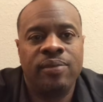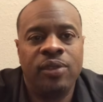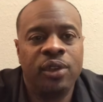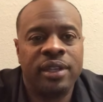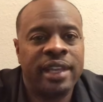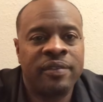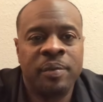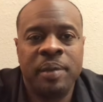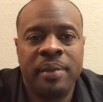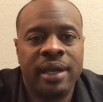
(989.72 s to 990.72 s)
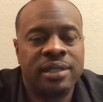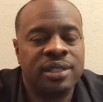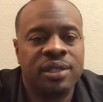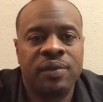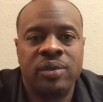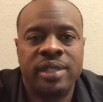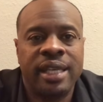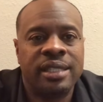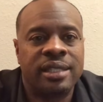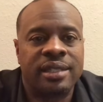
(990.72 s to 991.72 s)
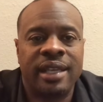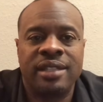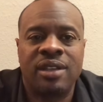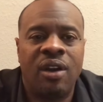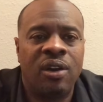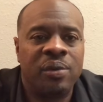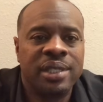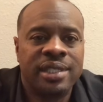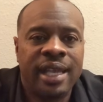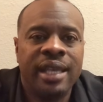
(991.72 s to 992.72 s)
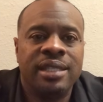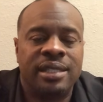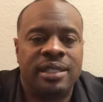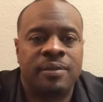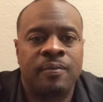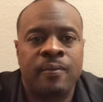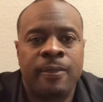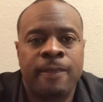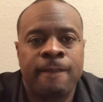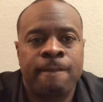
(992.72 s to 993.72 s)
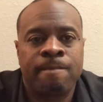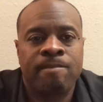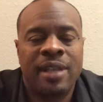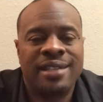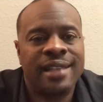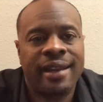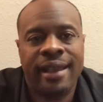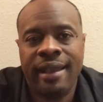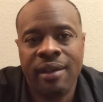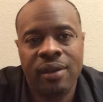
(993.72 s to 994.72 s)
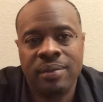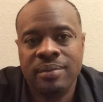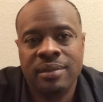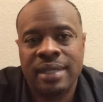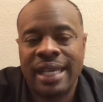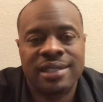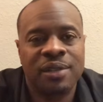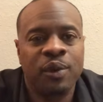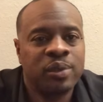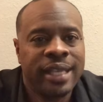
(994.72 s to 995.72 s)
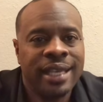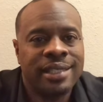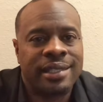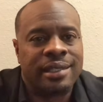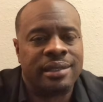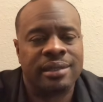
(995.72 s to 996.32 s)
You can never be married to your rotation. Things are always changing. It's not a harem, it's a rotation.